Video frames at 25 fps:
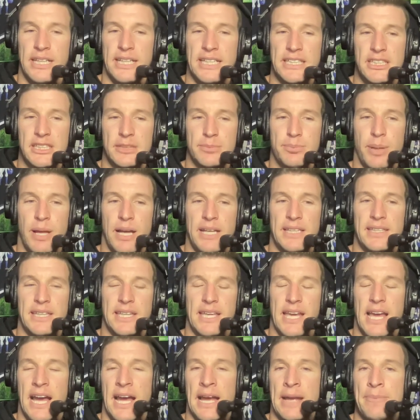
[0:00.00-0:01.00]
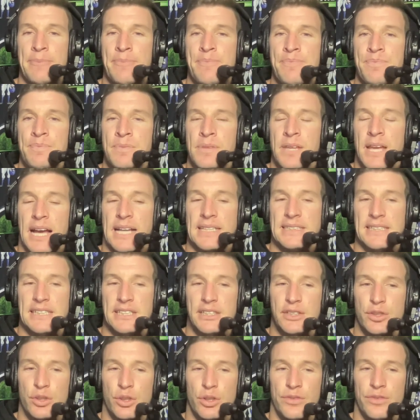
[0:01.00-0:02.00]
He just played the game as he
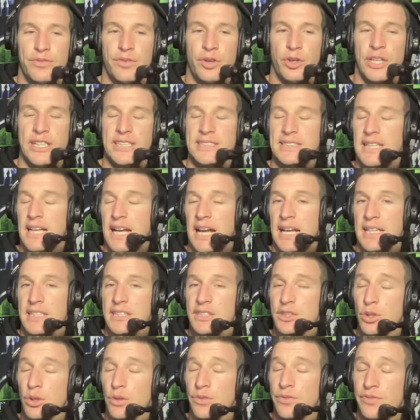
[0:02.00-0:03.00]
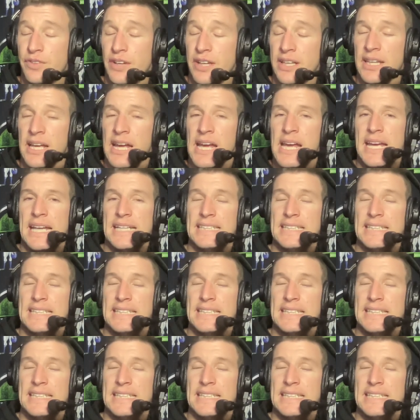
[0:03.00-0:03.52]
saw fit.